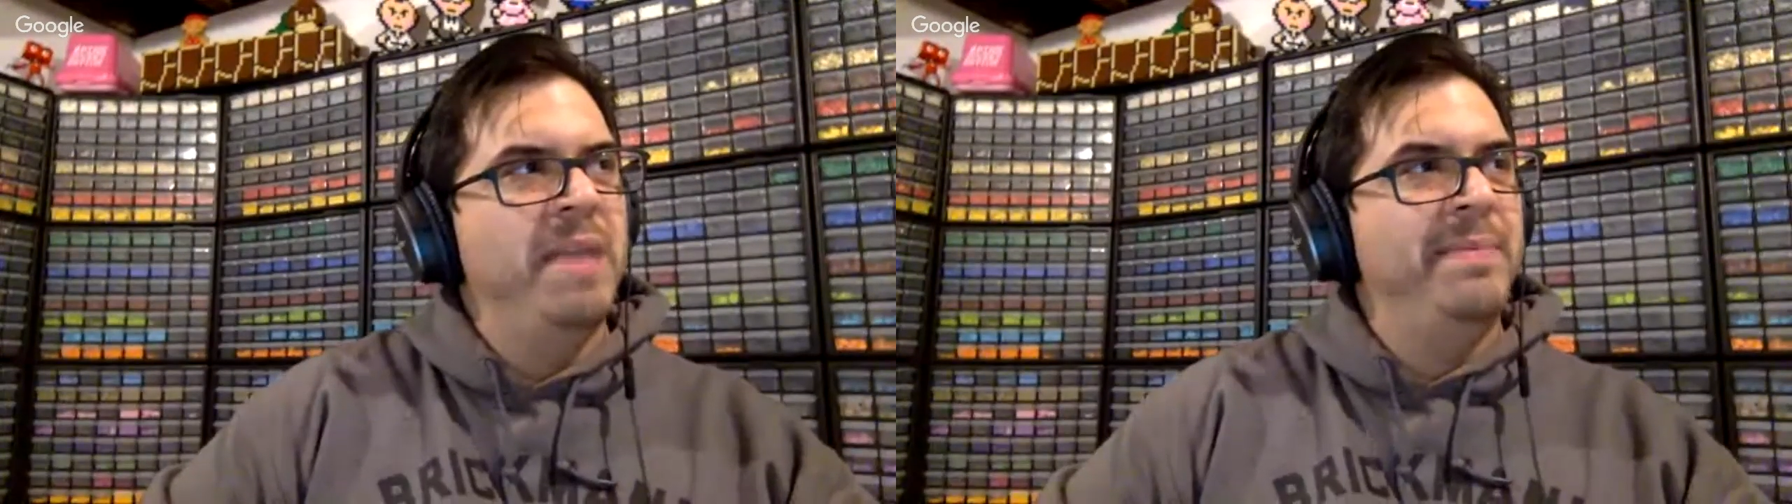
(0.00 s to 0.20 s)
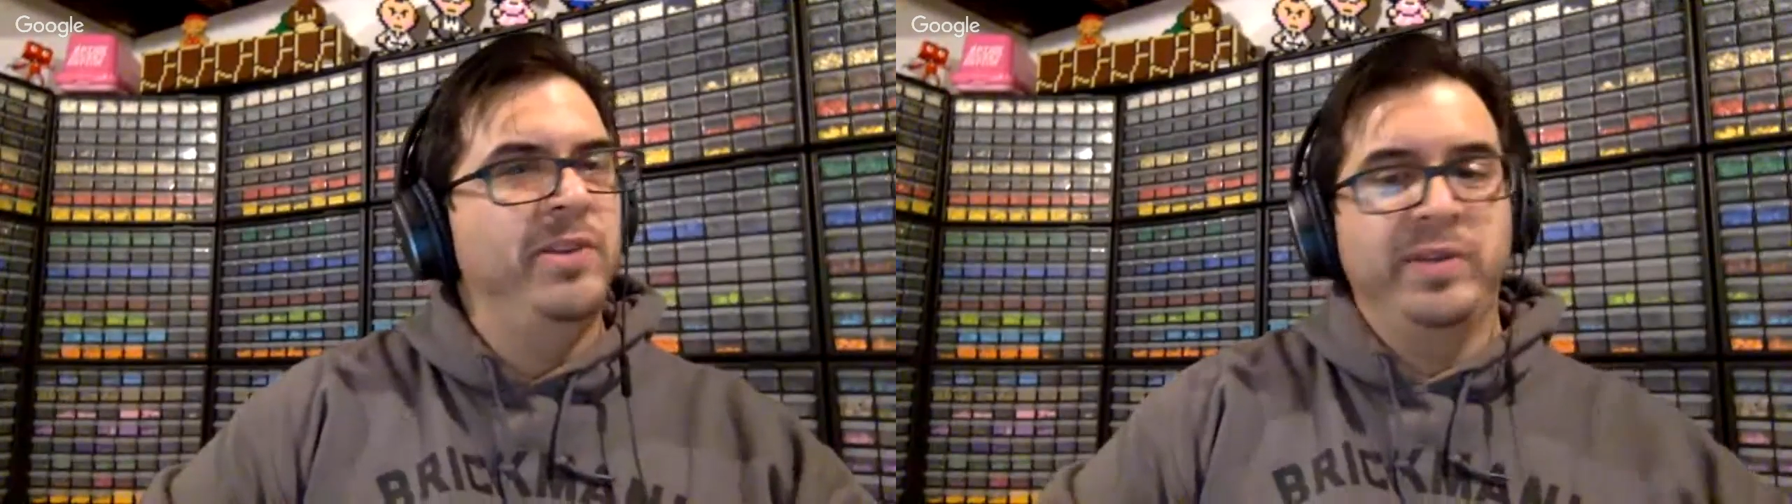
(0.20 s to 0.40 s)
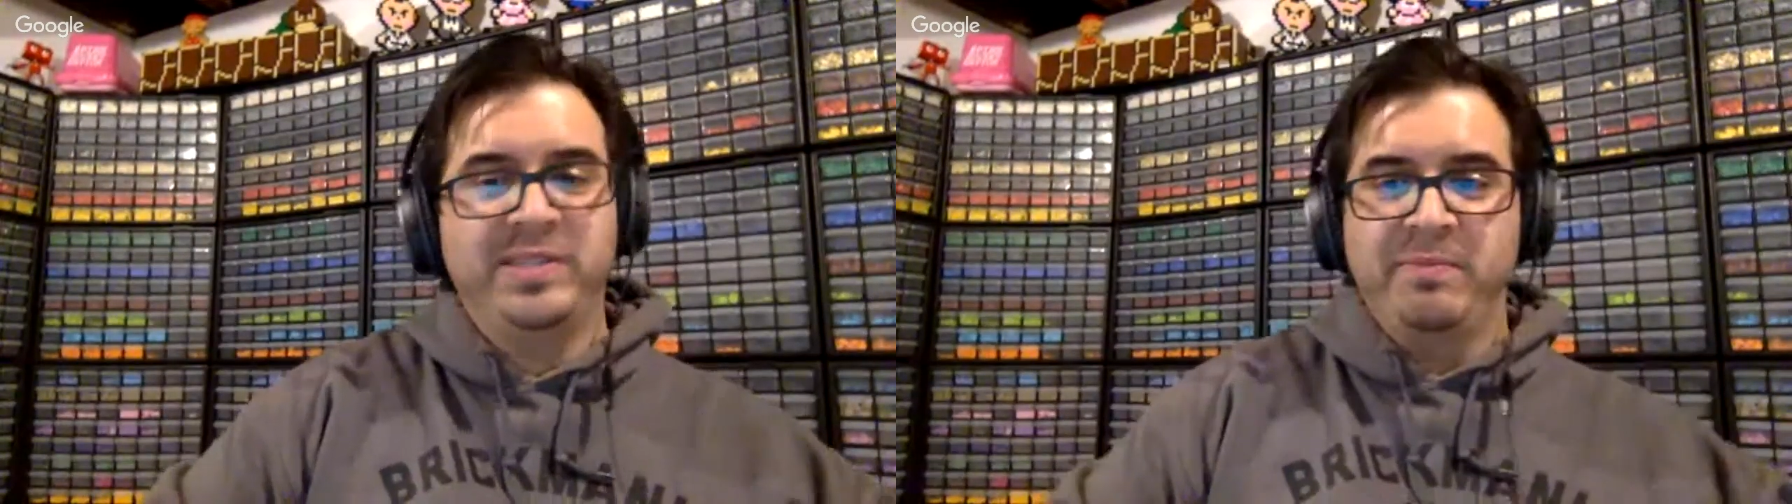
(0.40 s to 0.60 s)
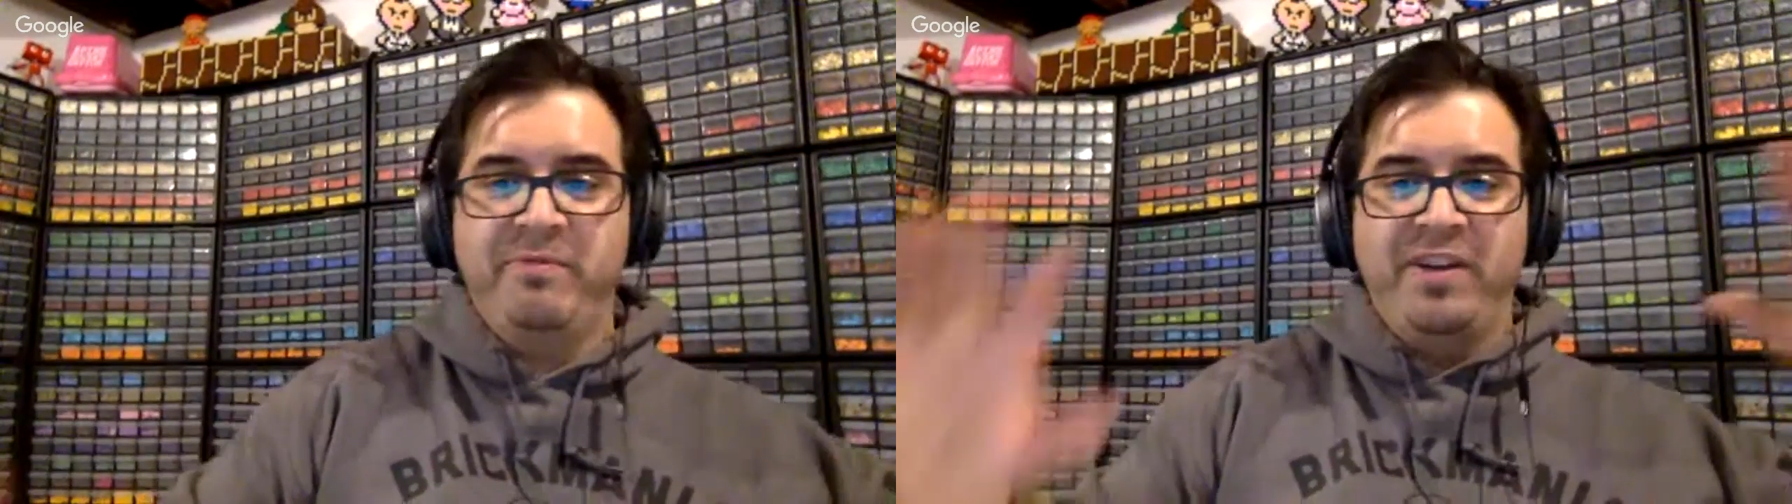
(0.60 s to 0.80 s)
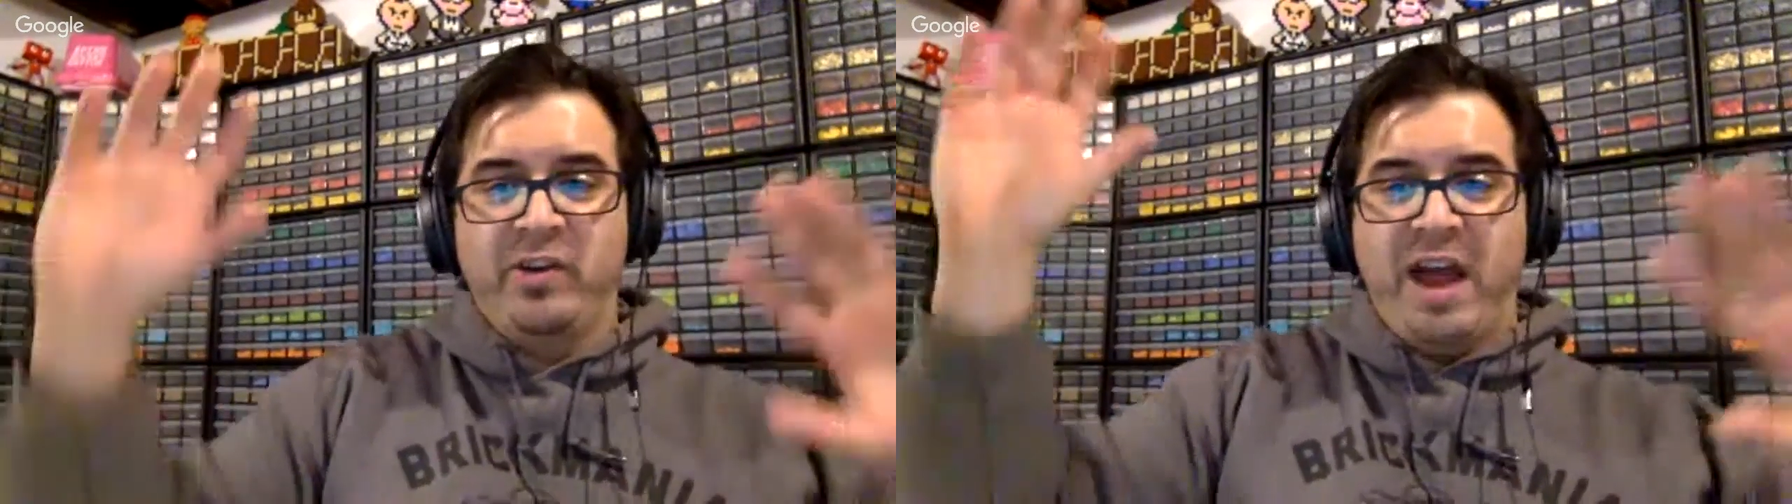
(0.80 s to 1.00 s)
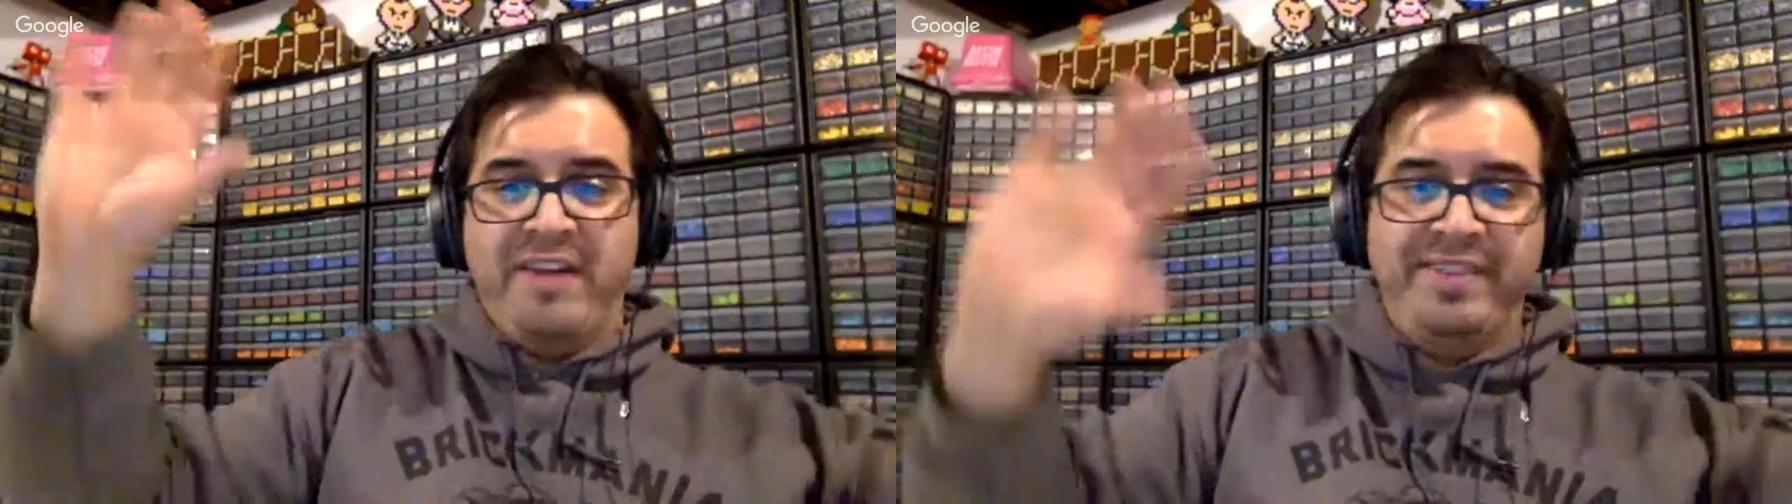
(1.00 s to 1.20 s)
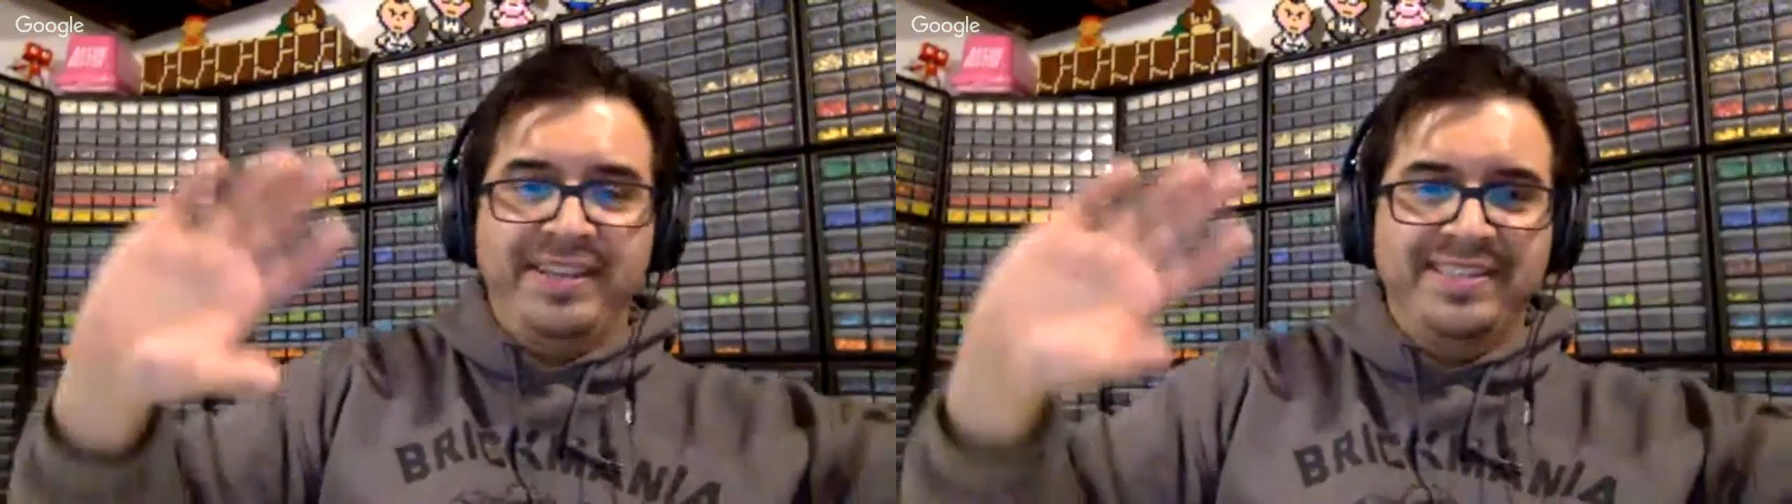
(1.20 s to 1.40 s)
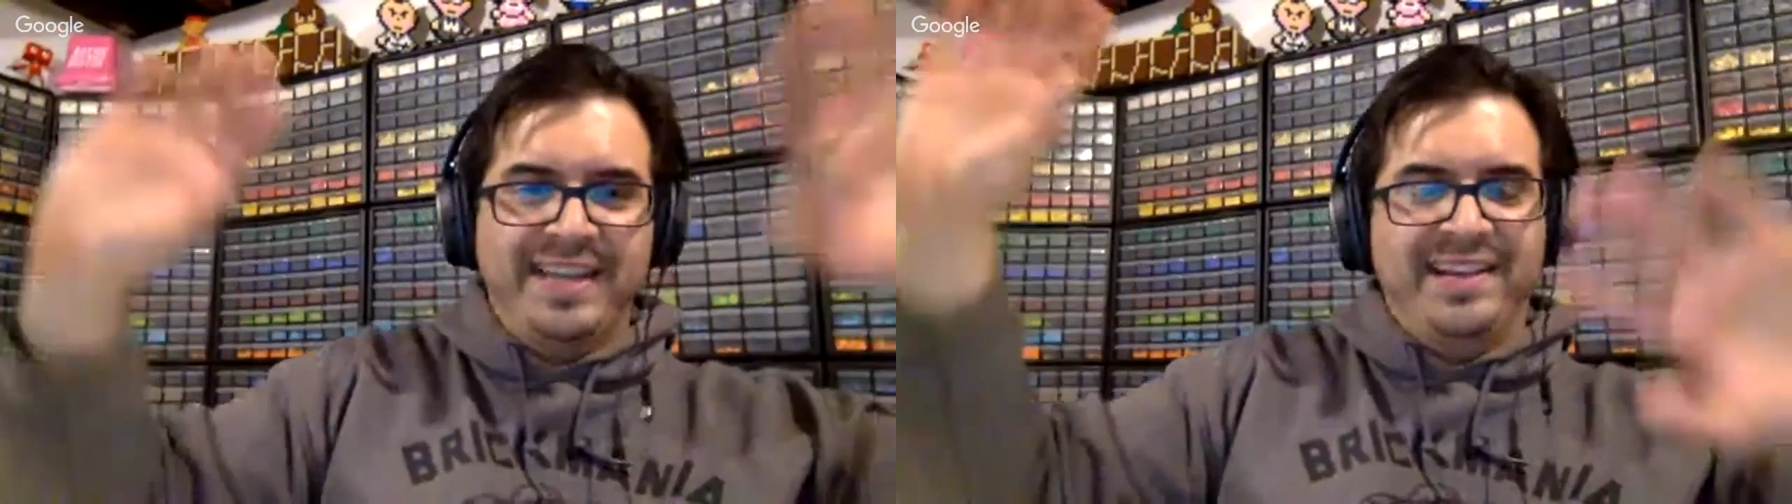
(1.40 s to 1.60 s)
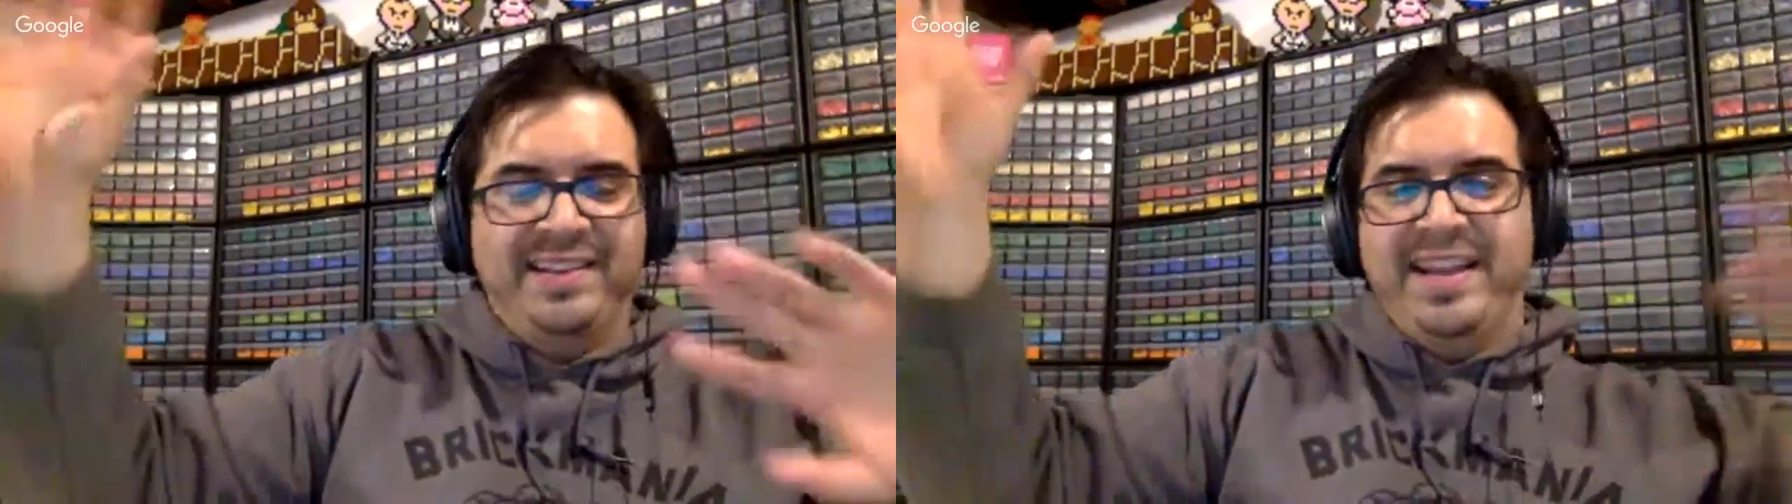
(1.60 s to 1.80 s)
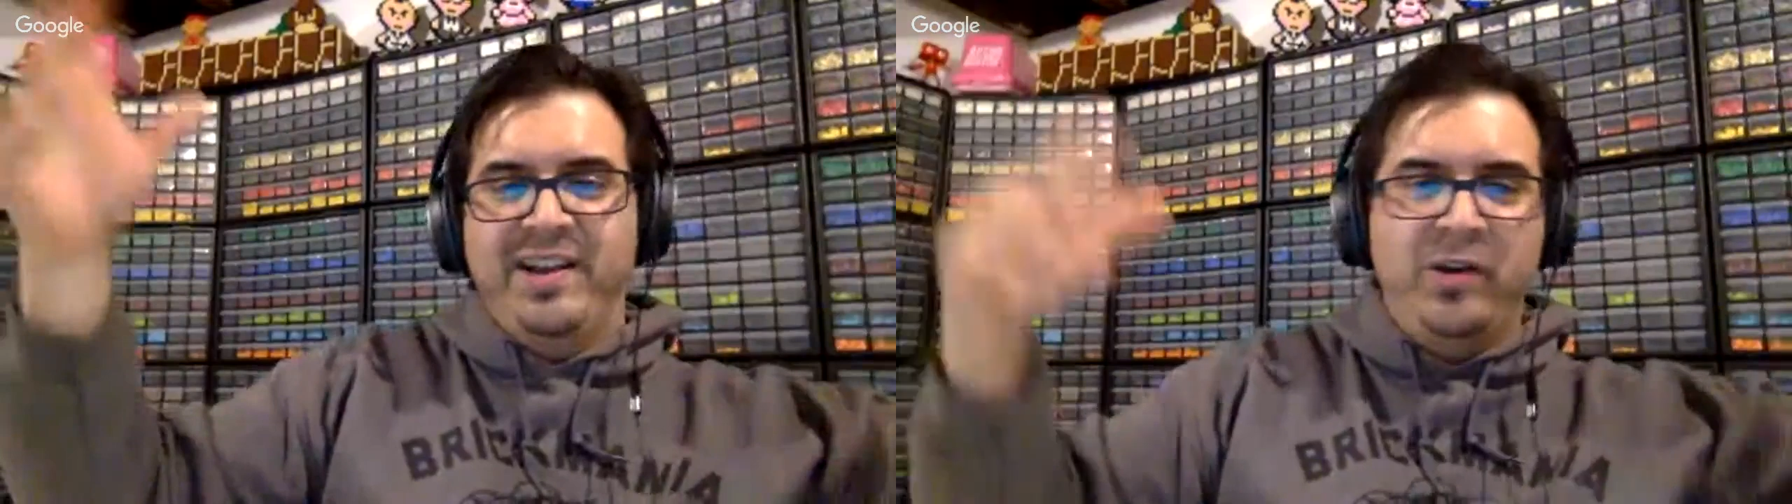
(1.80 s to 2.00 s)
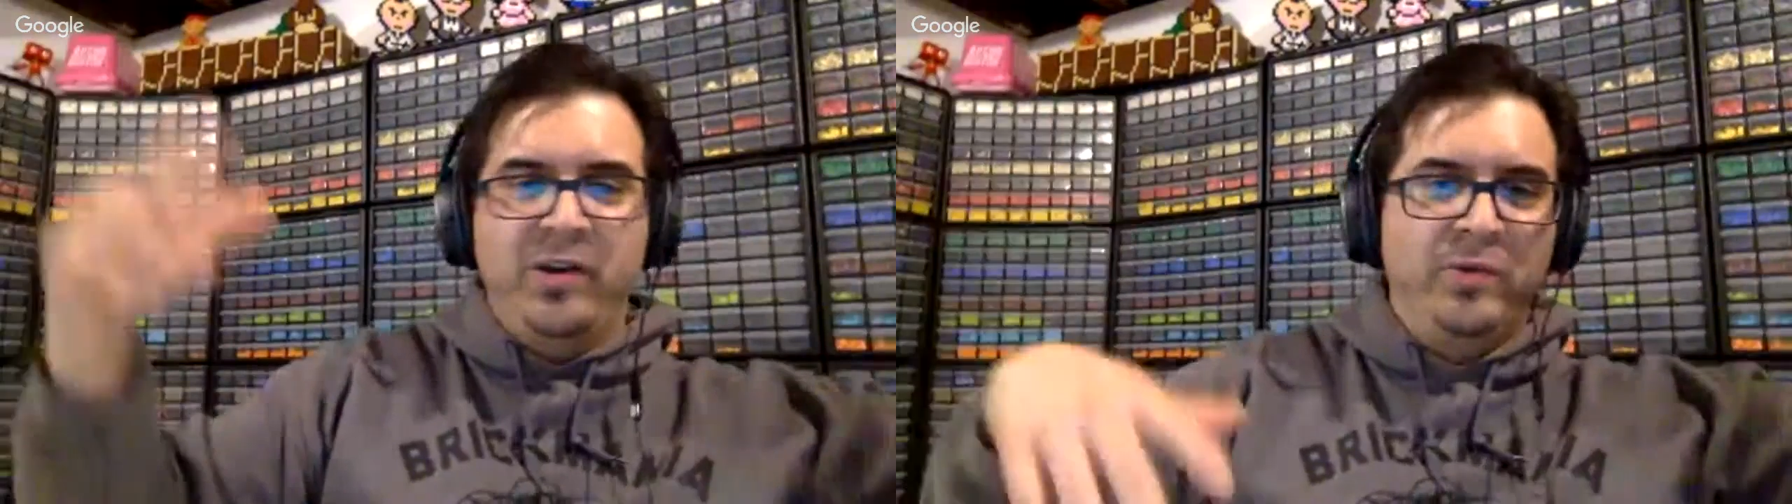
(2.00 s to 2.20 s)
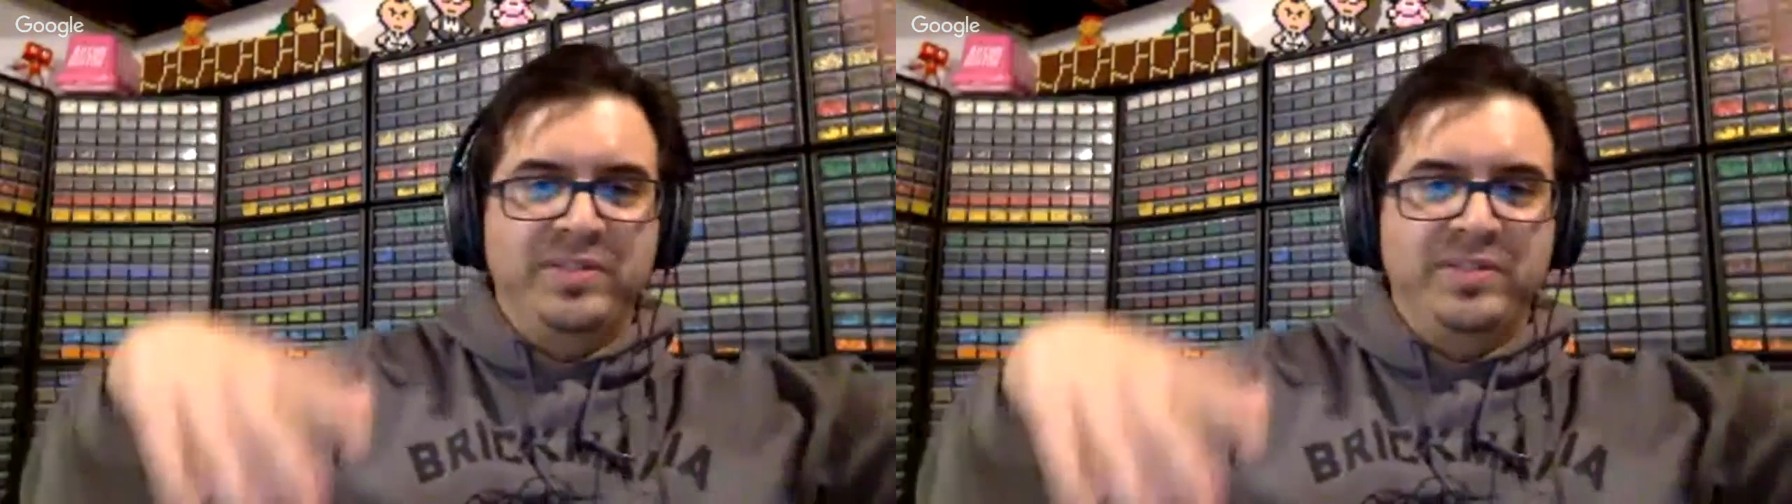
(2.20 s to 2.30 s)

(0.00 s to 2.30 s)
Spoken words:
maybe doing some fun graphics, like a Lego